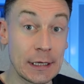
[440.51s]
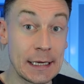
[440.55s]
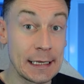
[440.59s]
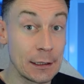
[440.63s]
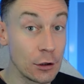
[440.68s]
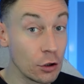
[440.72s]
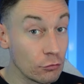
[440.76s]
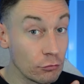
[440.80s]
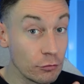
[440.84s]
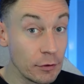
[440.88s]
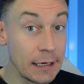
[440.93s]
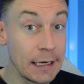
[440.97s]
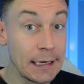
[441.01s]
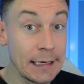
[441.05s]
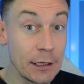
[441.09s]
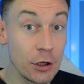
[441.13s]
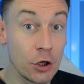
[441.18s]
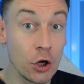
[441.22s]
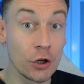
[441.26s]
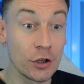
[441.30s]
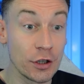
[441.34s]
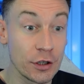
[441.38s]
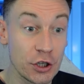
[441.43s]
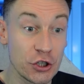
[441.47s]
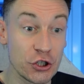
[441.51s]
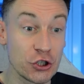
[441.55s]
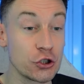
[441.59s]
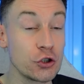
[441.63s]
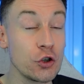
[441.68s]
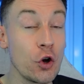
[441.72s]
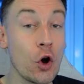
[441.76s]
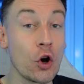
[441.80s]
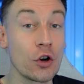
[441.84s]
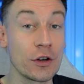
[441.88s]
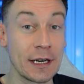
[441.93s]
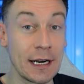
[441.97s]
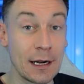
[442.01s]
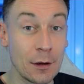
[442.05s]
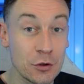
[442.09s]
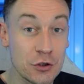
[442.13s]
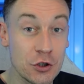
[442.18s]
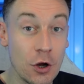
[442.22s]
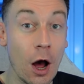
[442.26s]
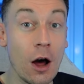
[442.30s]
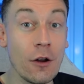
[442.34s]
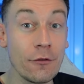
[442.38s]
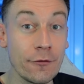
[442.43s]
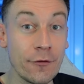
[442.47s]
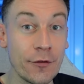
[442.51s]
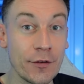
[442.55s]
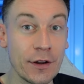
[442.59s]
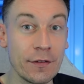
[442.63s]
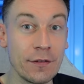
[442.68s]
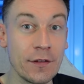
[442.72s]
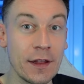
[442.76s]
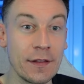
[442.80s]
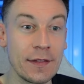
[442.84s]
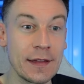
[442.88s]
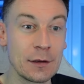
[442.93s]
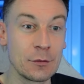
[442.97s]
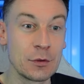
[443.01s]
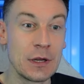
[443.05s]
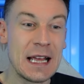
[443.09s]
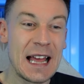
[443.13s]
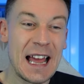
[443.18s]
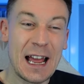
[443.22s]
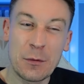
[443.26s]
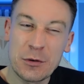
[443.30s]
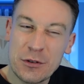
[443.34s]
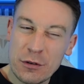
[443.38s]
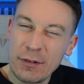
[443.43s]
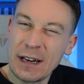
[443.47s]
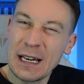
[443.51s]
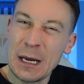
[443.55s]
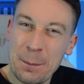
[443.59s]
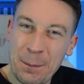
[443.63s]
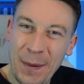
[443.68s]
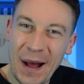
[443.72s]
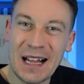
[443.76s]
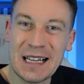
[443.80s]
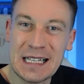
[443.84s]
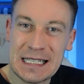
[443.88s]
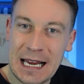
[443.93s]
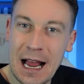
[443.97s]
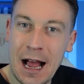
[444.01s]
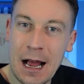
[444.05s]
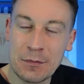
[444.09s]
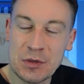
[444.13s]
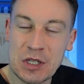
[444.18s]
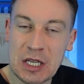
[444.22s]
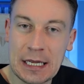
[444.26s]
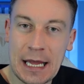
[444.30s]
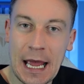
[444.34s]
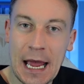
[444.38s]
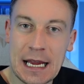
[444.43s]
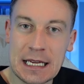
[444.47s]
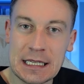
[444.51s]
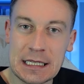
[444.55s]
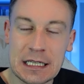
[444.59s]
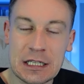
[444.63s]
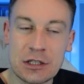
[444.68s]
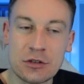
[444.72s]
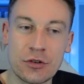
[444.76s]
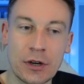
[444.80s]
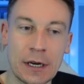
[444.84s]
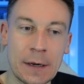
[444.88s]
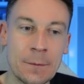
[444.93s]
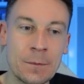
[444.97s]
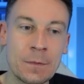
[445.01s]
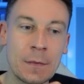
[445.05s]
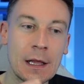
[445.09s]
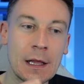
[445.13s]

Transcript: He looked really good and assured. And I was confident that it was a really bad time to get his injury.